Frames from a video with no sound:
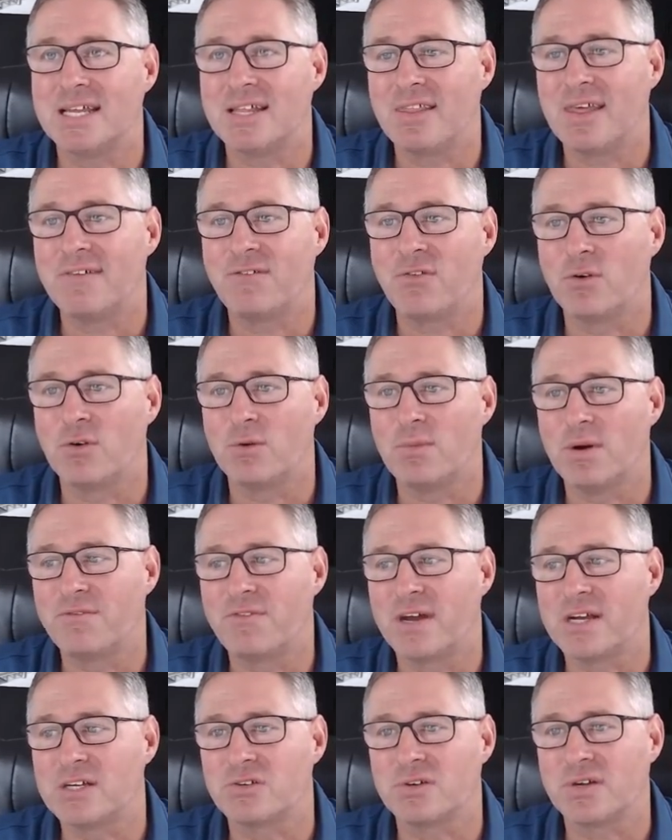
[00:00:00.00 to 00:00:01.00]
and therefore my
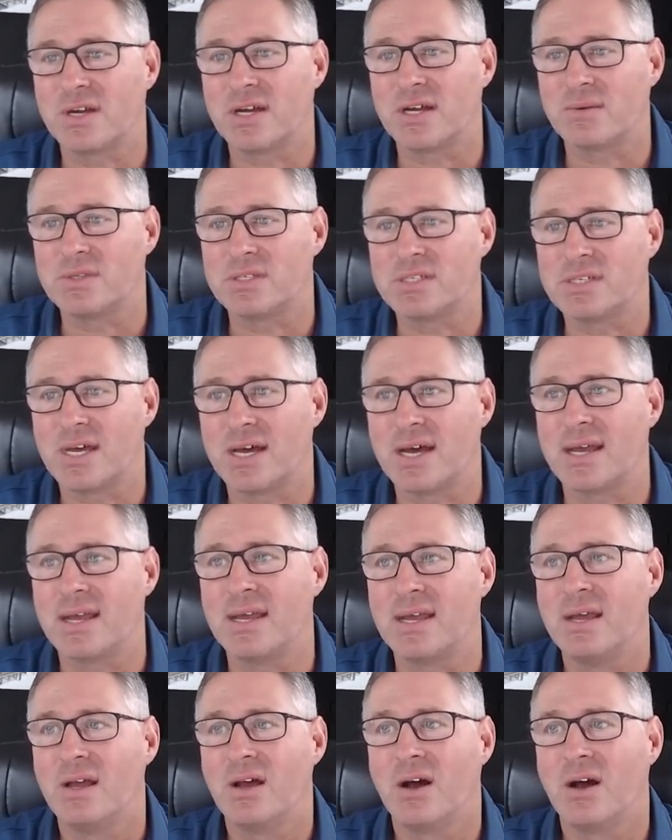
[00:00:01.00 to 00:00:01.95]
fascia and gutter would stay.